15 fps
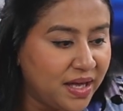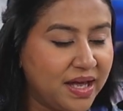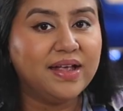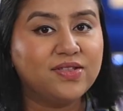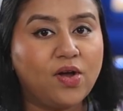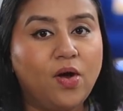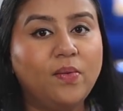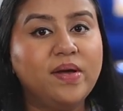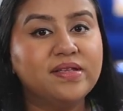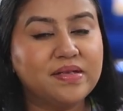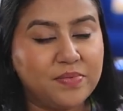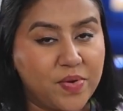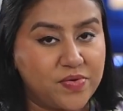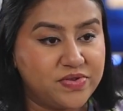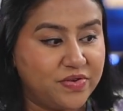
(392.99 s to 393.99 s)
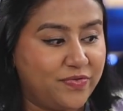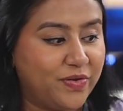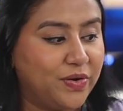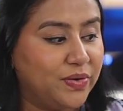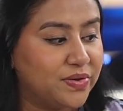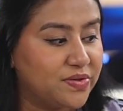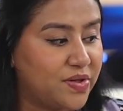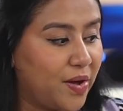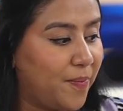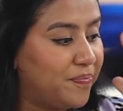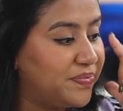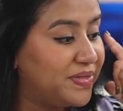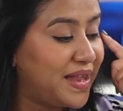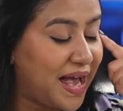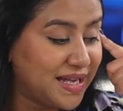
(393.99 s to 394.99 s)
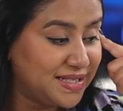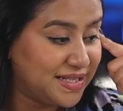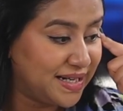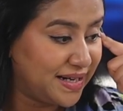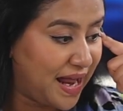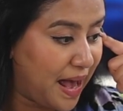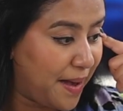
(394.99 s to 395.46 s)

it's always the most difficult. So that didn't